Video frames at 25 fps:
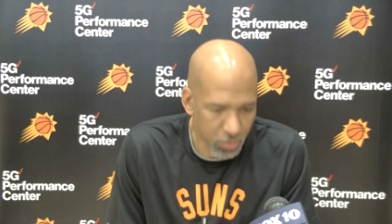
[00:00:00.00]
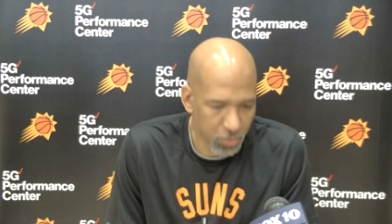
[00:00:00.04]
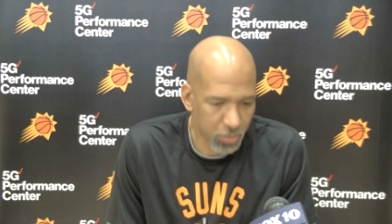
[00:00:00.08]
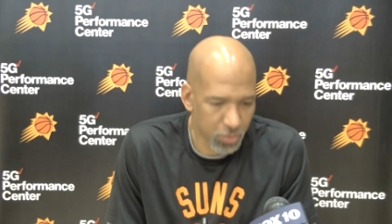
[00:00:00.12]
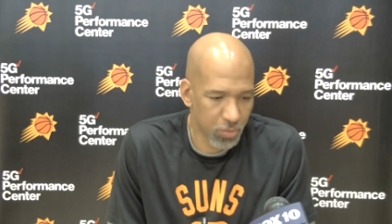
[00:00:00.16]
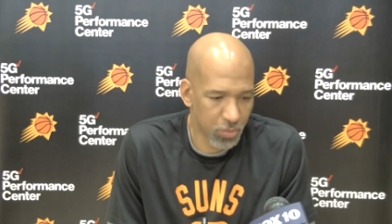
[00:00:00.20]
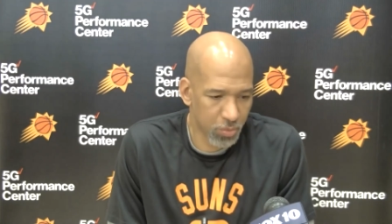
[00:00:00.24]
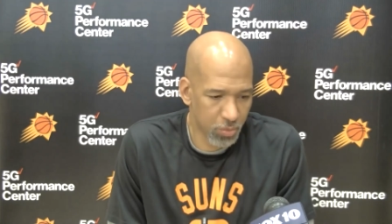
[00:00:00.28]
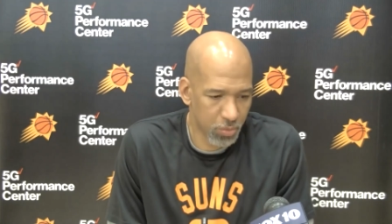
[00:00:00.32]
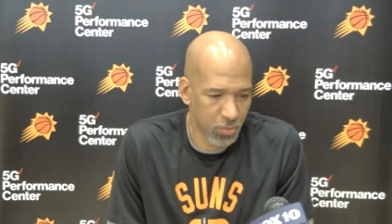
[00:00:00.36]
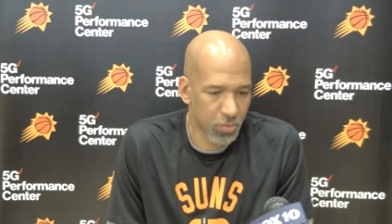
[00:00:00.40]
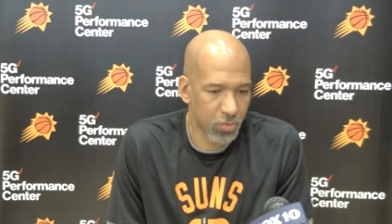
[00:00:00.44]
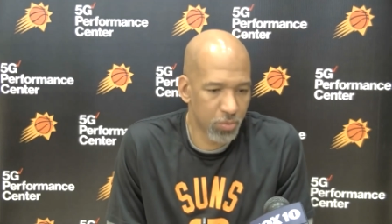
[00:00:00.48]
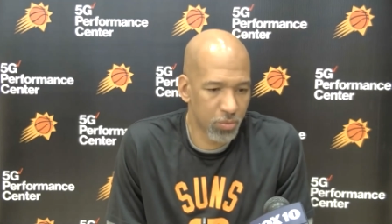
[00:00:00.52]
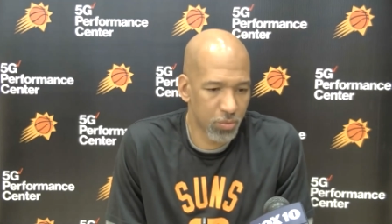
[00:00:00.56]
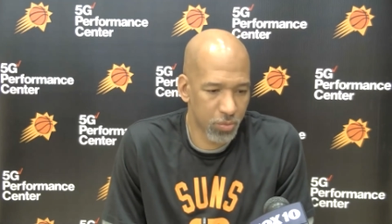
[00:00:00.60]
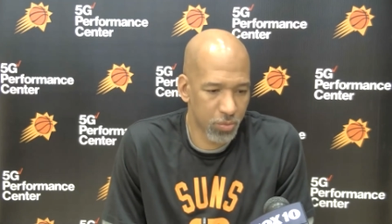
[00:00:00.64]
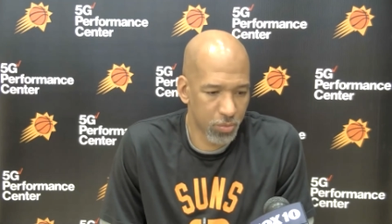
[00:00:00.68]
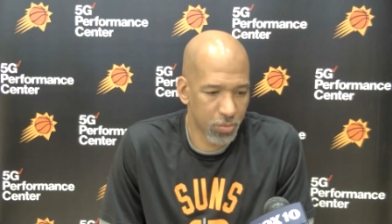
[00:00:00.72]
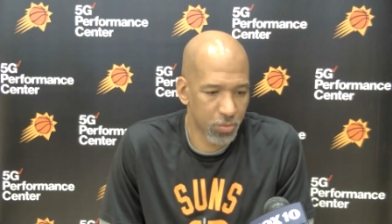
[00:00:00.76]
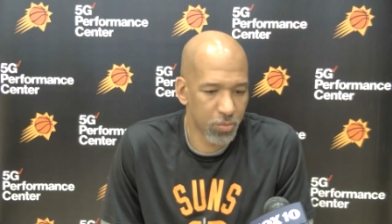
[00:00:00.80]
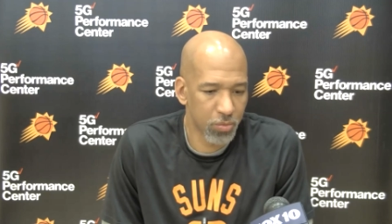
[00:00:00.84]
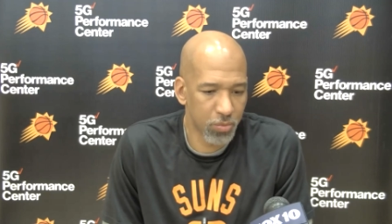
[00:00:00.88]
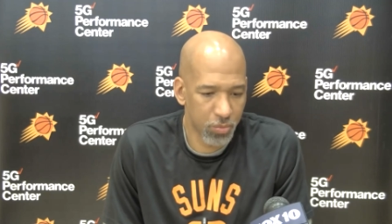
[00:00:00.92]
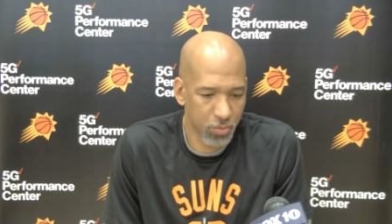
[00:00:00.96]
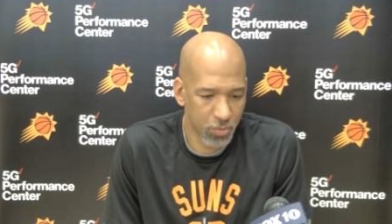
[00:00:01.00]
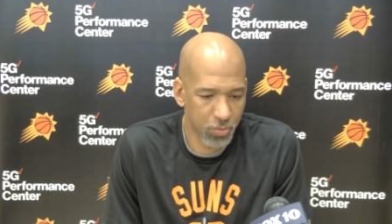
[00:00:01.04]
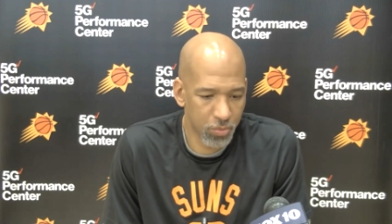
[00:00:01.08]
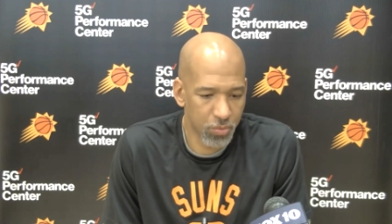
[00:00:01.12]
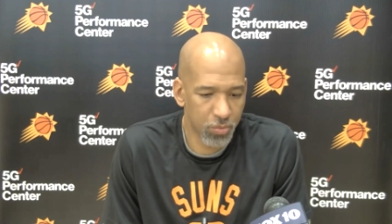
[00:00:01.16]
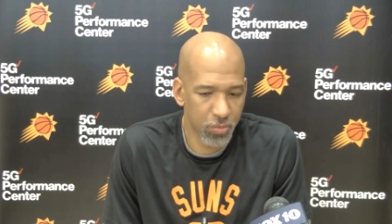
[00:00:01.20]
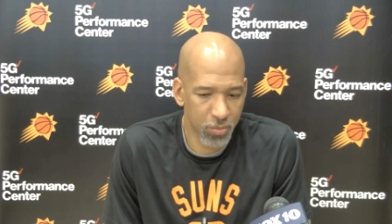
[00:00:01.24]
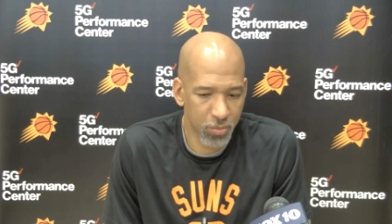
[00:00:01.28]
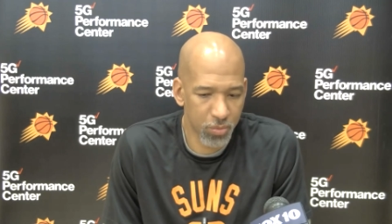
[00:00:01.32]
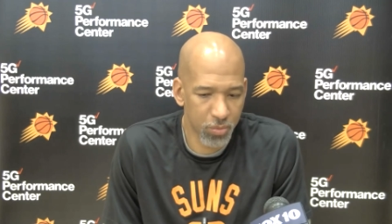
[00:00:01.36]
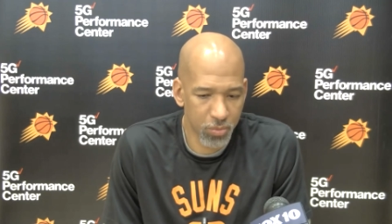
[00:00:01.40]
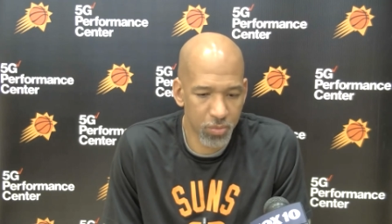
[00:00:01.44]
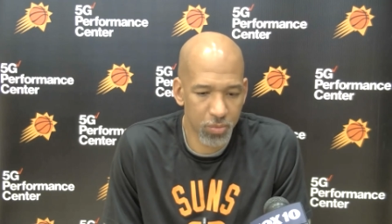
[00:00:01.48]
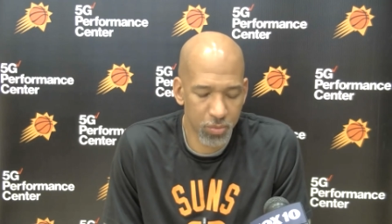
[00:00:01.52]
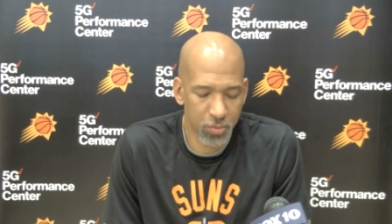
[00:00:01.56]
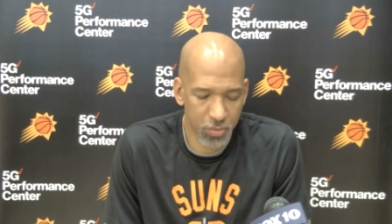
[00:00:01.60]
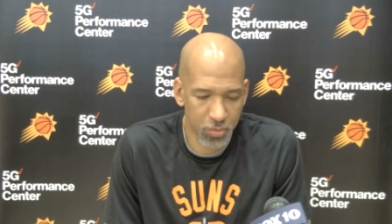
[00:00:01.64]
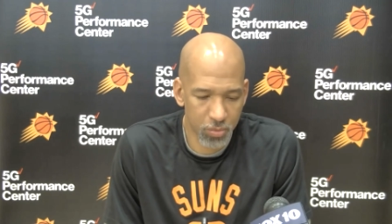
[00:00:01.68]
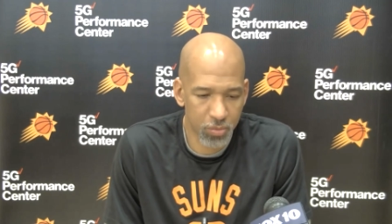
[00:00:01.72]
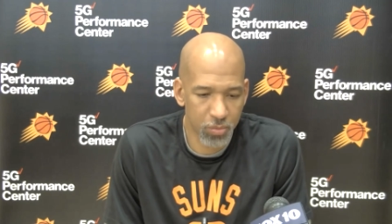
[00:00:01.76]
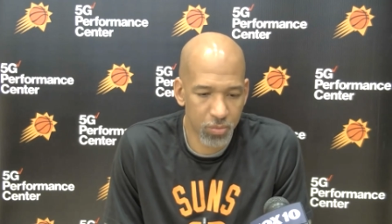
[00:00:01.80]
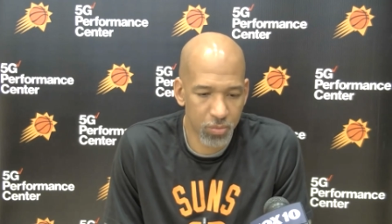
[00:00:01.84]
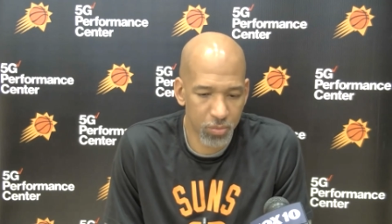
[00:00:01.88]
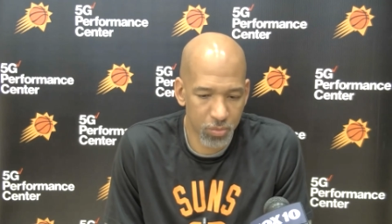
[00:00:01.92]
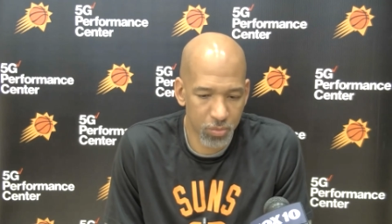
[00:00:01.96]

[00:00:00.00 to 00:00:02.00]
no like Cam and Chris are very good defenders.